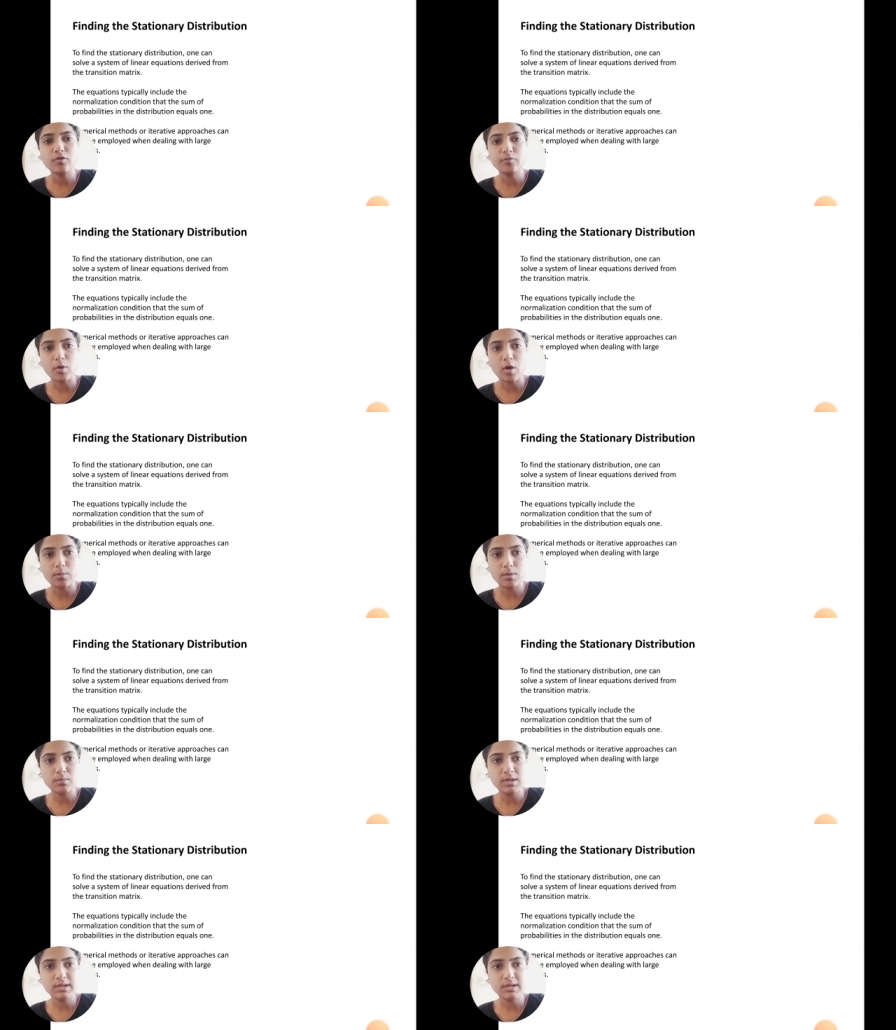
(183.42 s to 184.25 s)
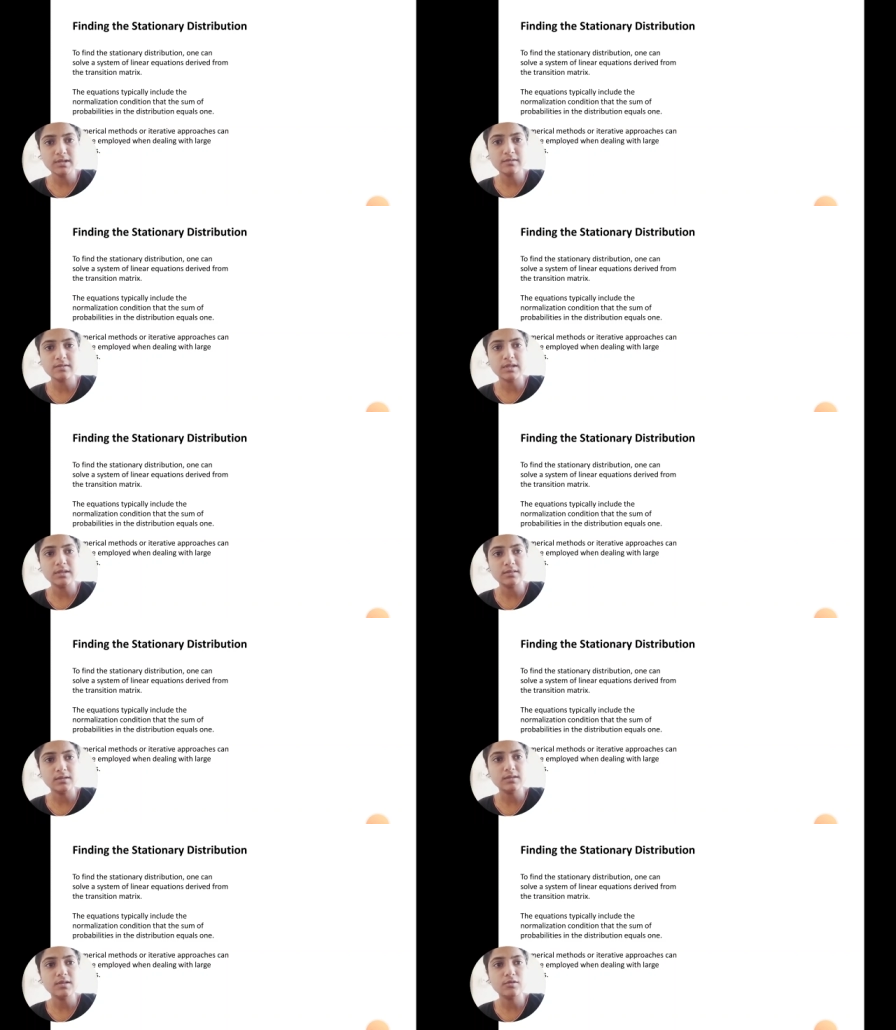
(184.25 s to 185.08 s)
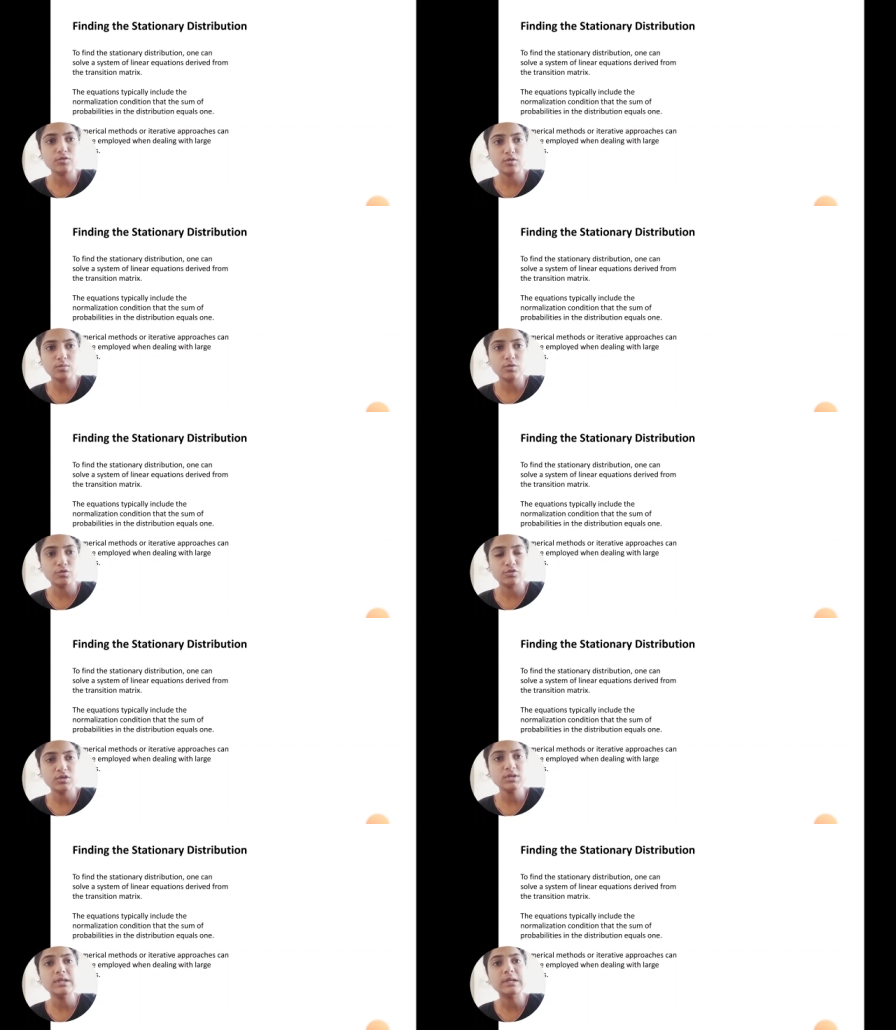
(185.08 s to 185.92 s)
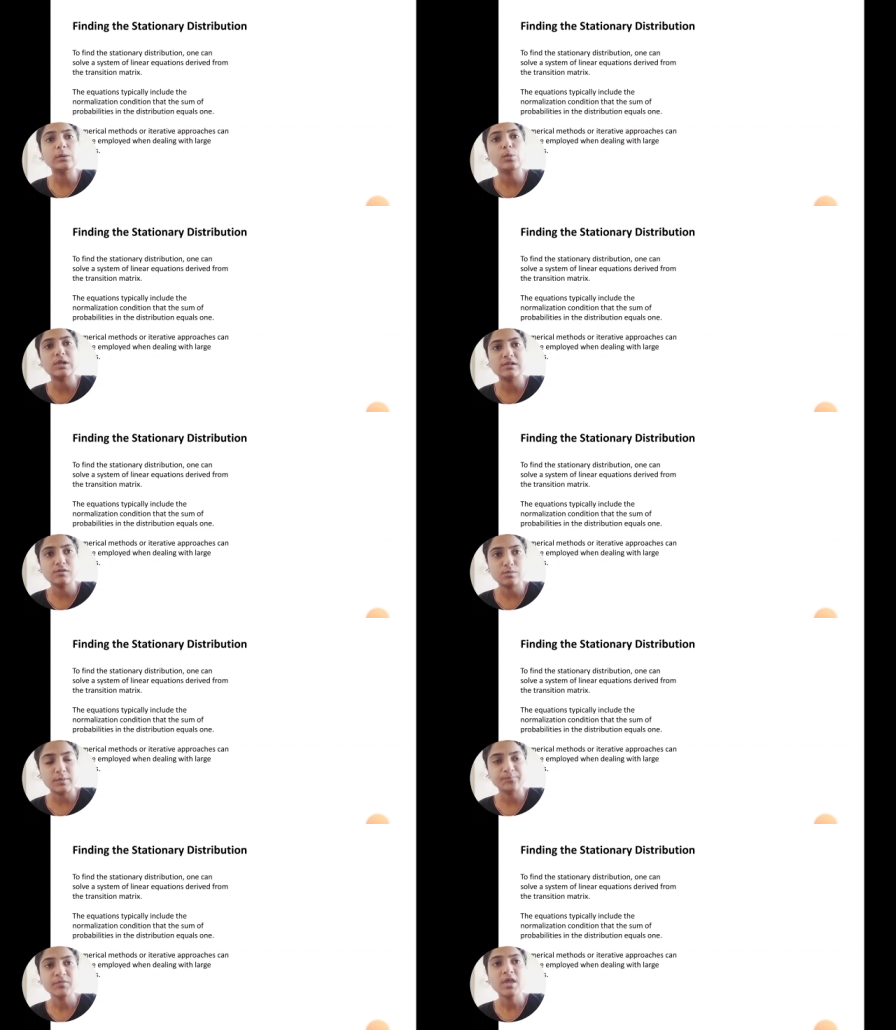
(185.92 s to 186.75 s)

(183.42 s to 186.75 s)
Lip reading: of probabilities in the distribution equals 1.